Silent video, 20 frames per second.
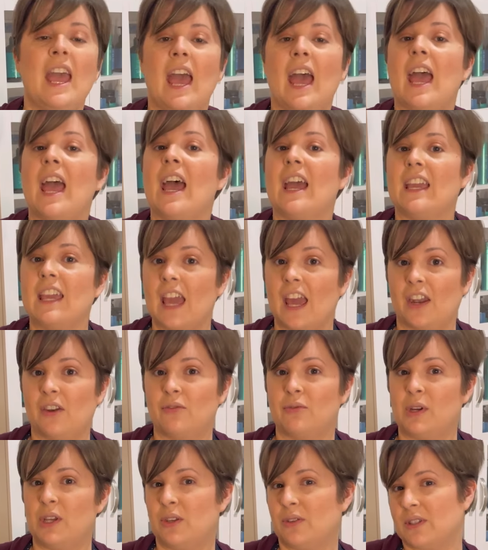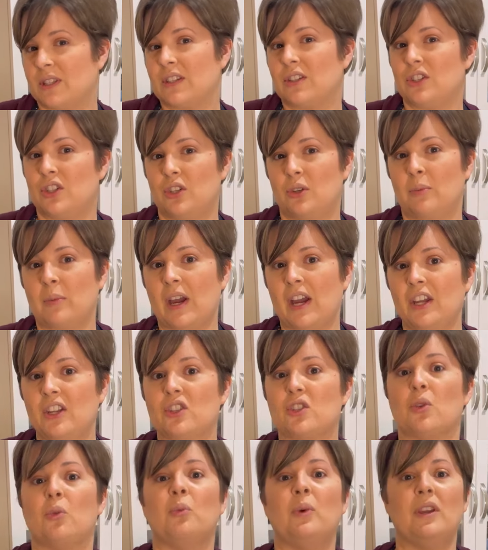Again, if we use this too
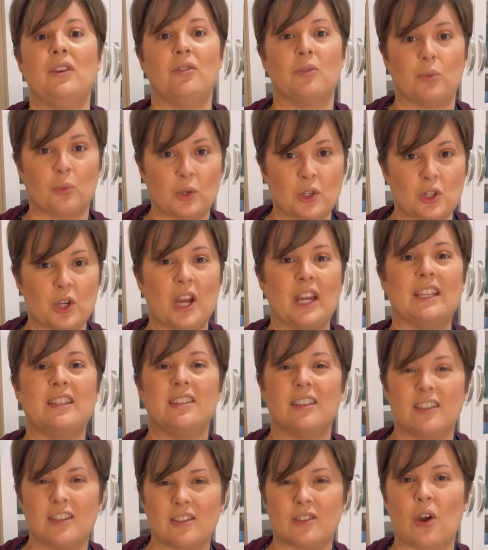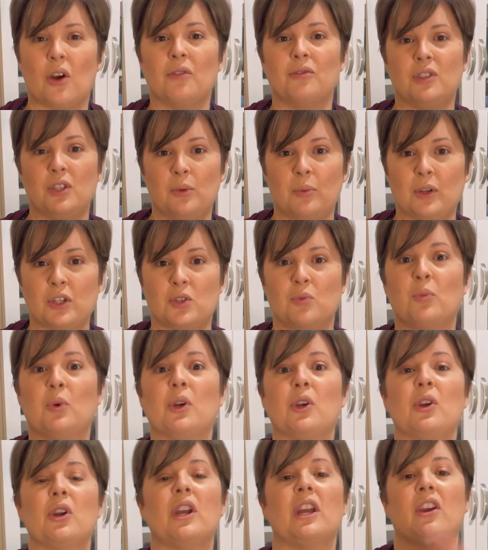much, we're trying to dissolve too much
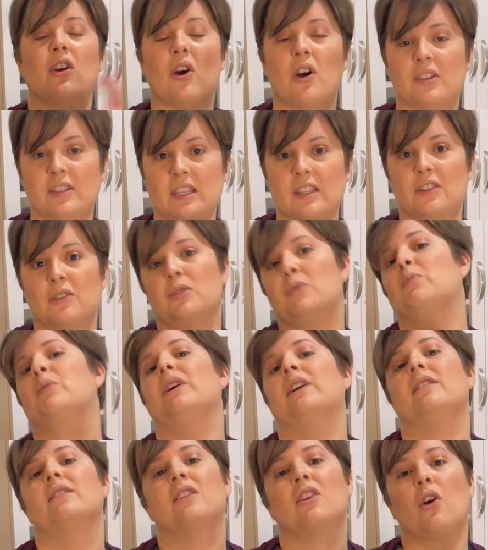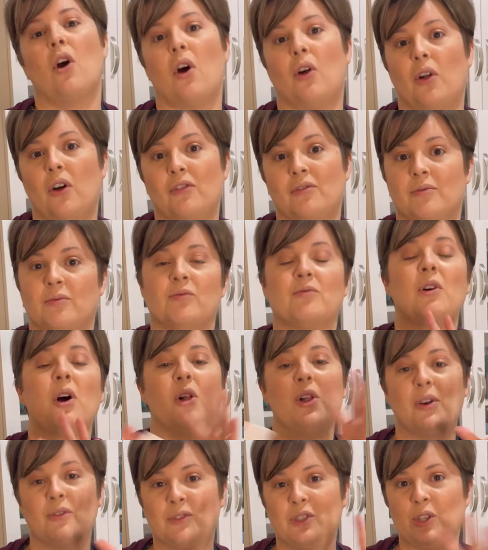mortar and causing those bricks to fall
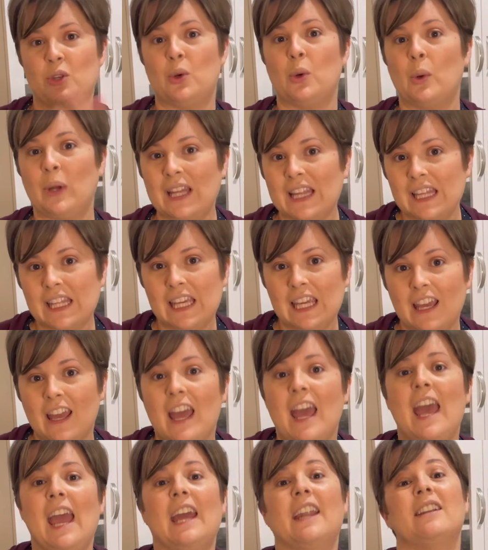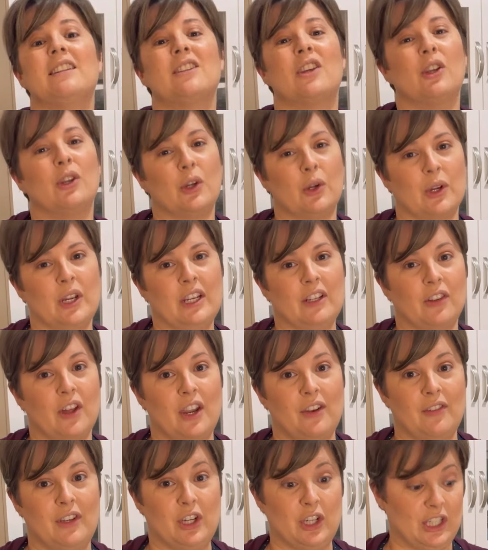off too quickly, and it's going to create a lot
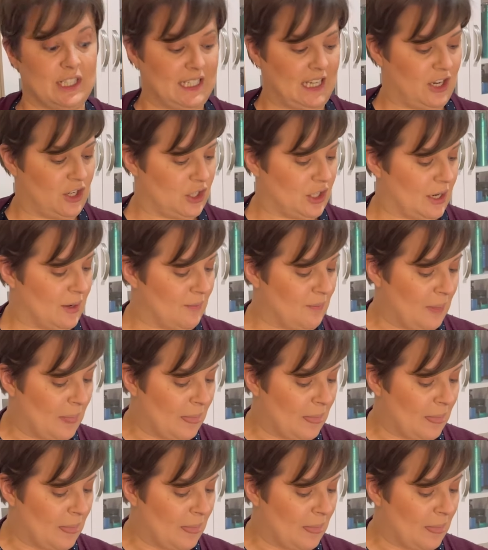of irritation.